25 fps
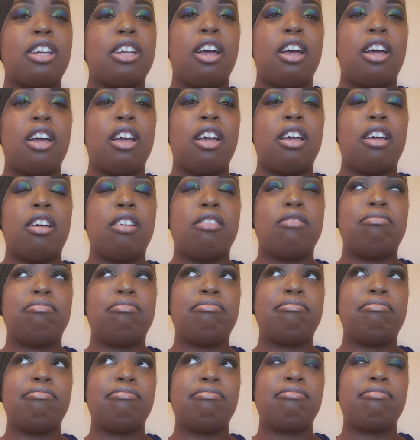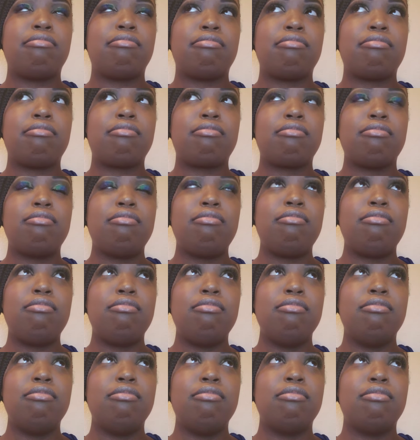
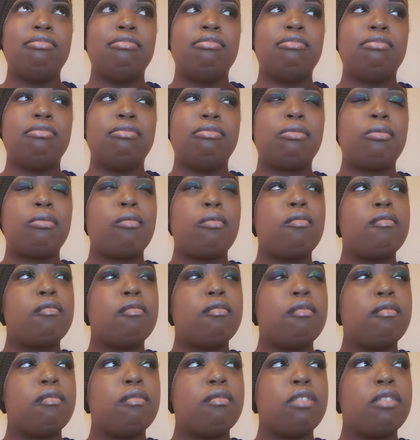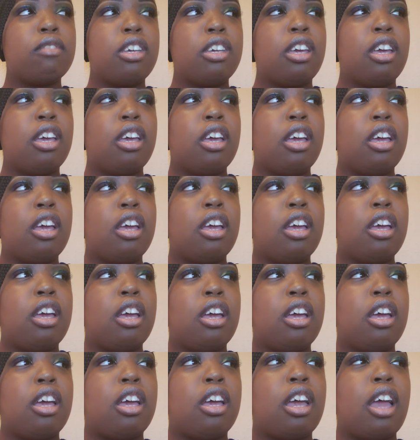
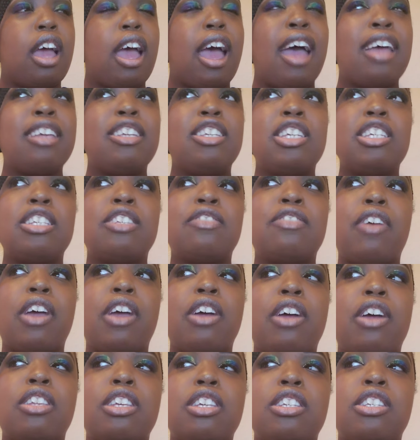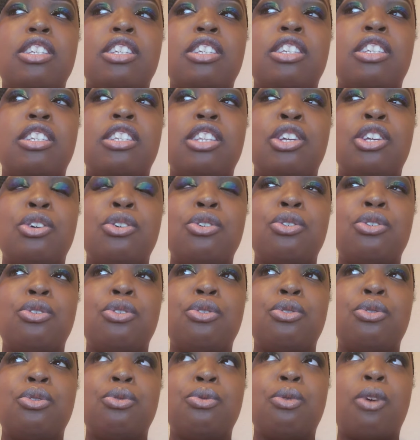I just found this
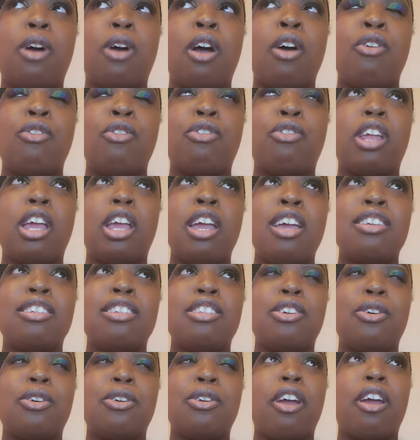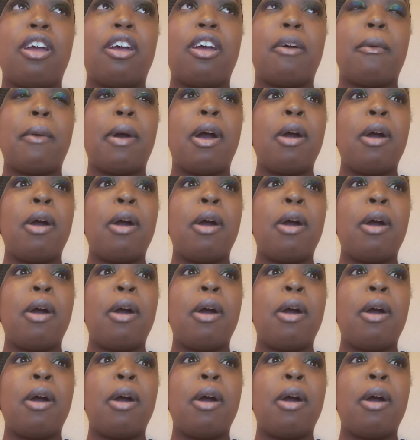dude on Instagram.